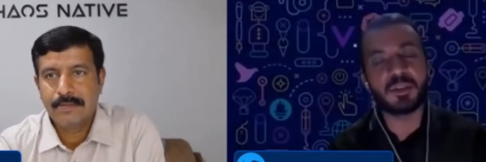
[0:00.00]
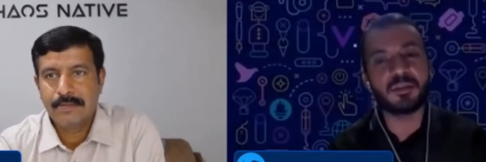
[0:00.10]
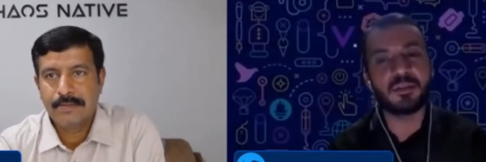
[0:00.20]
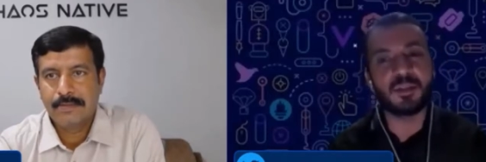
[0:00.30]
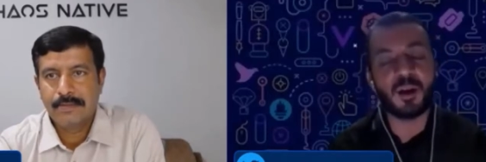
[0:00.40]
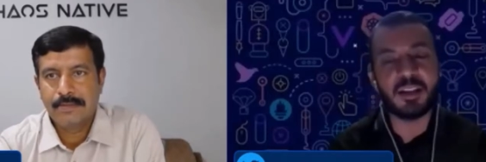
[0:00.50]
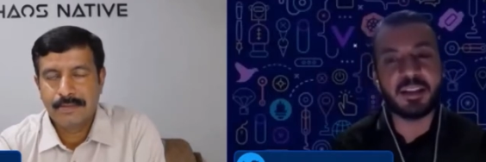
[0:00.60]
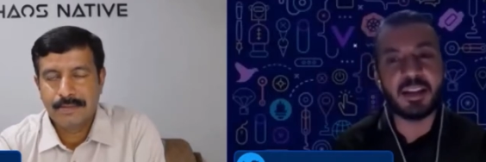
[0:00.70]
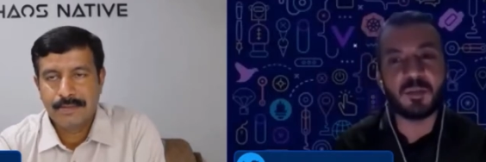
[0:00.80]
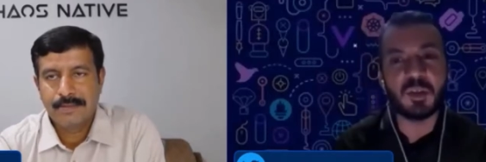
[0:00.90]
Speaker 1: you
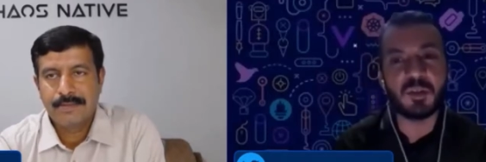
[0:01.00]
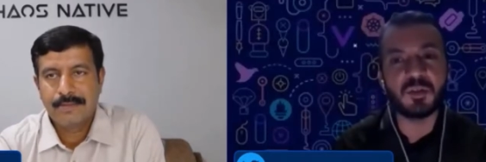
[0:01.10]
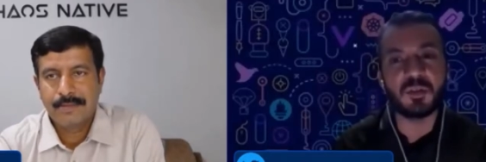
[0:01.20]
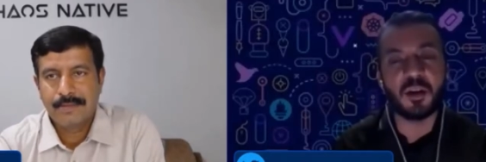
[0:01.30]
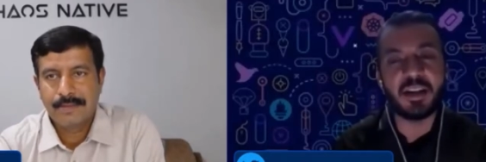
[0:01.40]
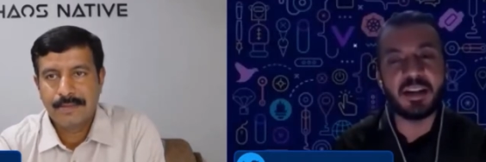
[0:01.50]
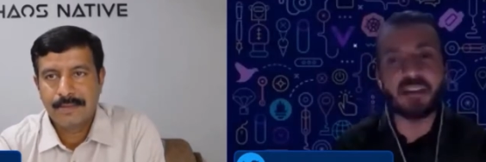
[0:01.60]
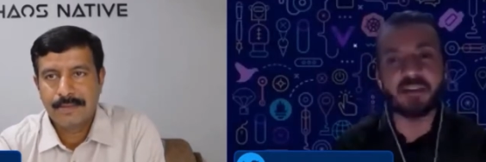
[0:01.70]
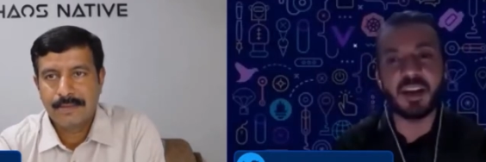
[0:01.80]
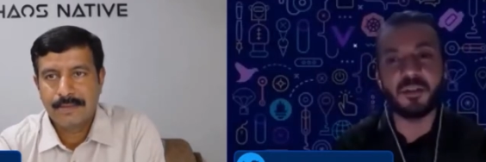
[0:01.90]
started that you
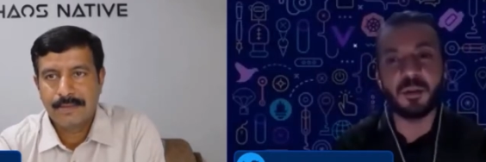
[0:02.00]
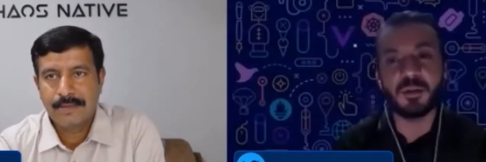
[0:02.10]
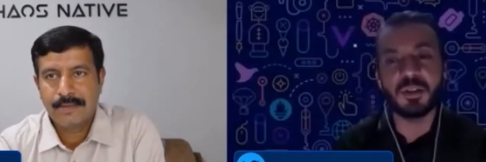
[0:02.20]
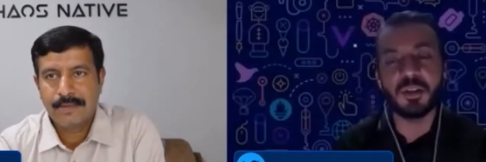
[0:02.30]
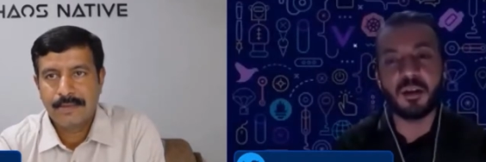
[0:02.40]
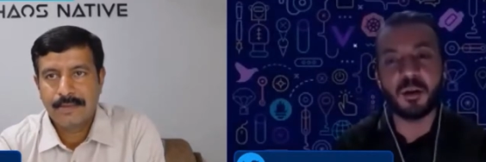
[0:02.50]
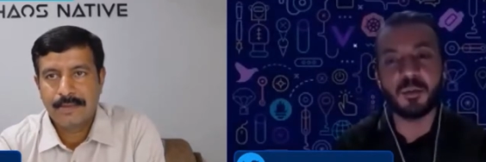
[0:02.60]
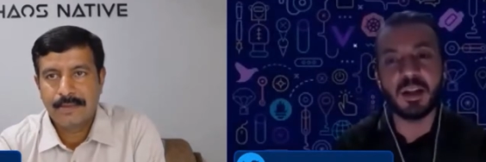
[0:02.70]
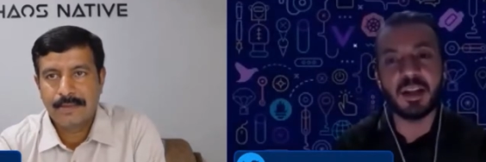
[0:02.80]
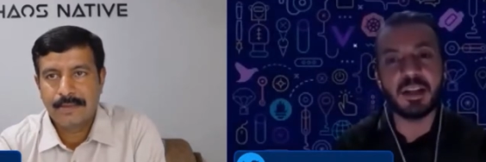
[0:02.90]
started this revolution
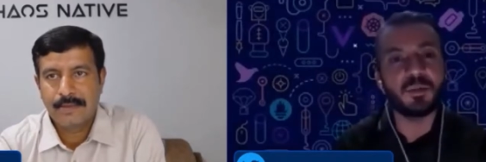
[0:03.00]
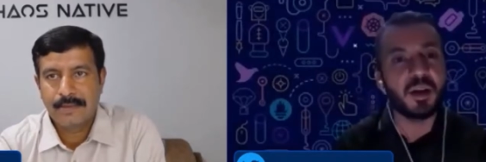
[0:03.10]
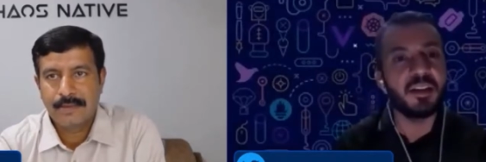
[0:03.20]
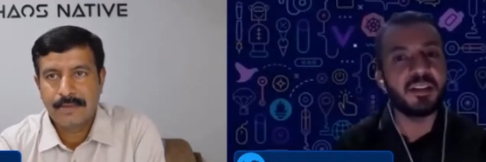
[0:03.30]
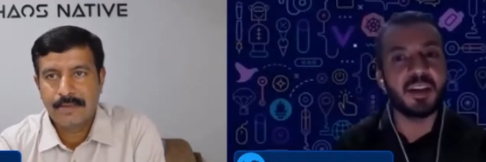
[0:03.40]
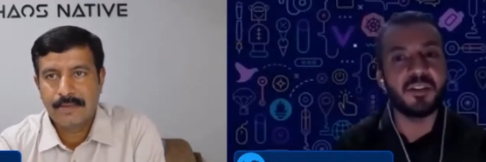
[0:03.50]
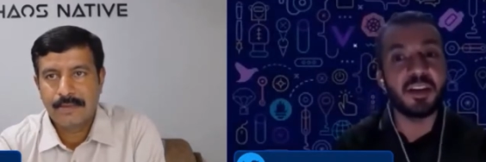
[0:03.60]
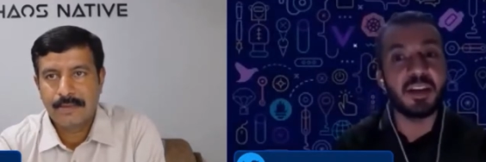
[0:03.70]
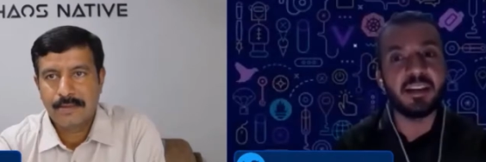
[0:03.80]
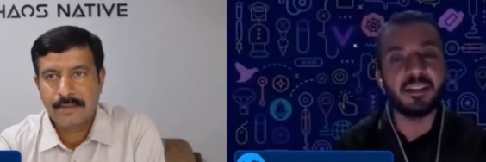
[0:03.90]
around in
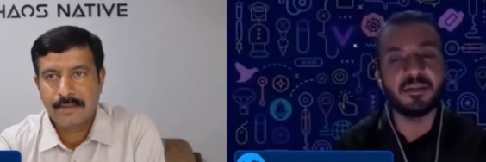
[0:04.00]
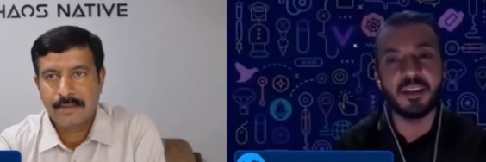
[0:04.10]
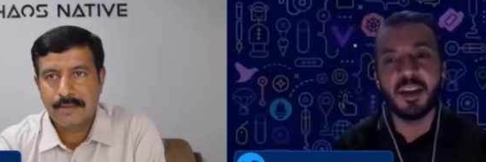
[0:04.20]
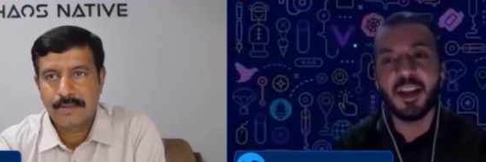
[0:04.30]
2017.